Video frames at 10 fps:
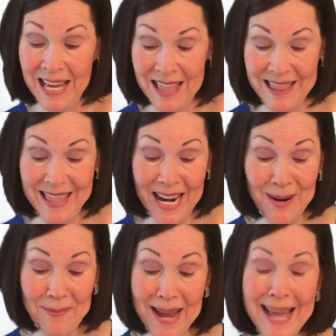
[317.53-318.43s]
They're
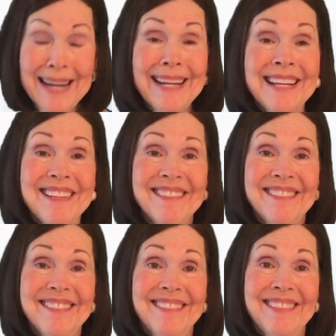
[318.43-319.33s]
ready.
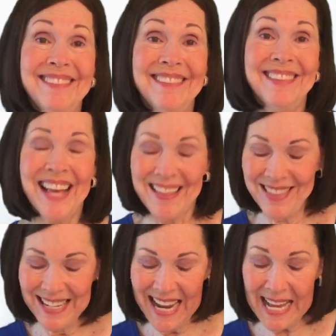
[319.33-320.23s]
The
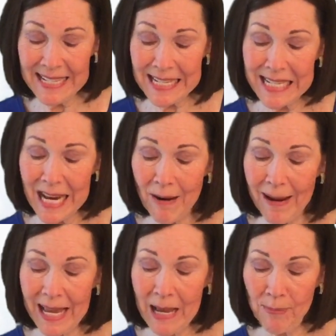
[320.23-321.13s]
necessary
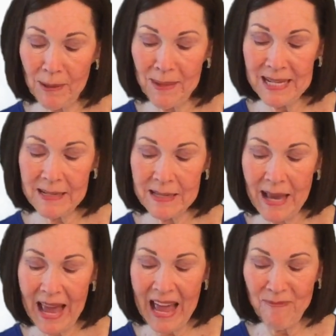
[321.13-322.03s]
implements
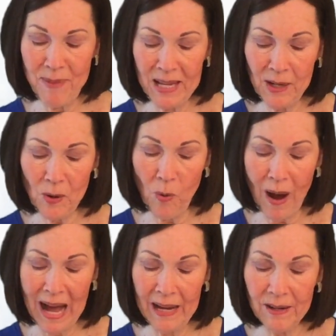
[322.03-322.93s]
have been
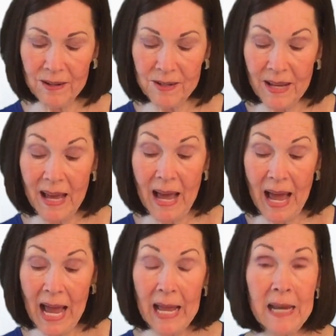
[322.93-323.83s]
acquired,
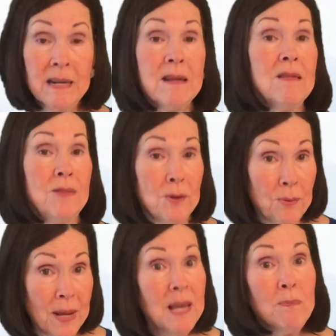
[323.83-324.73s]
and the
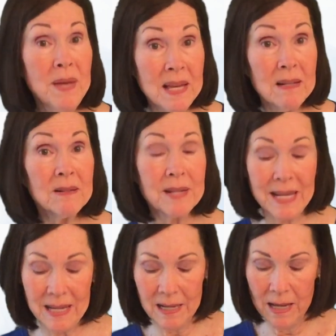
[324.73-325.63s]

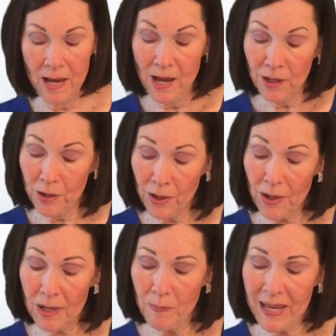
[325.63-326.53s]
rebuilding
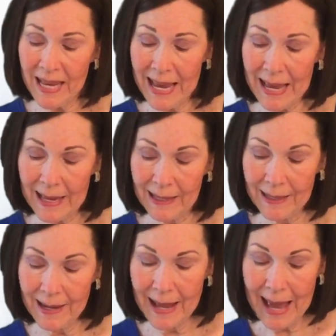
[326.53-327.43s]
could
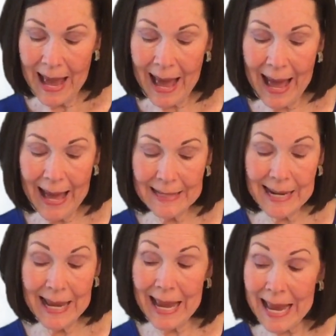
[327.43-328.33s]
begin at
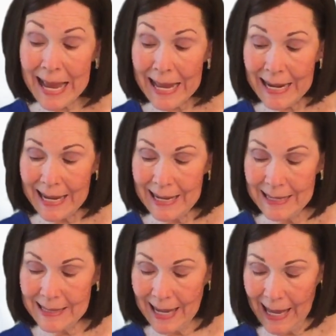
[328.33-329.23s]
any
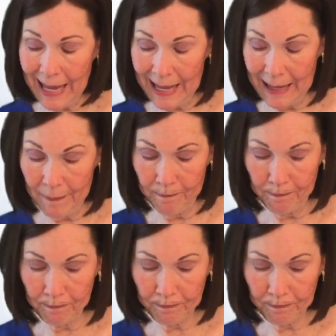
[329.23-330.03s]
time.